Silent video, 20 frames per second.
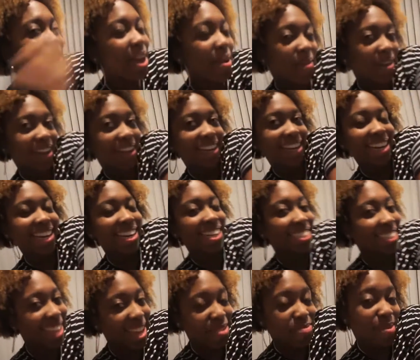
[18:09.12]
come out here
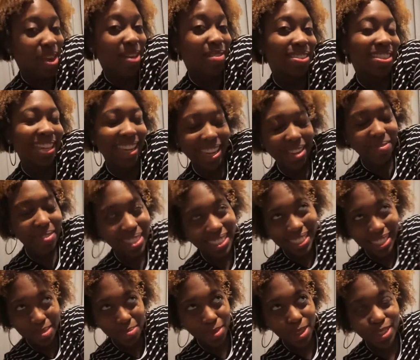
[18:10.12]
and say Bae was taking me
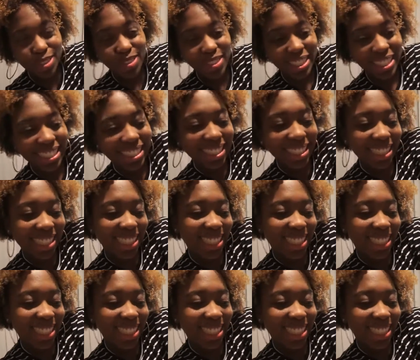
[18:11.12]
to the movies.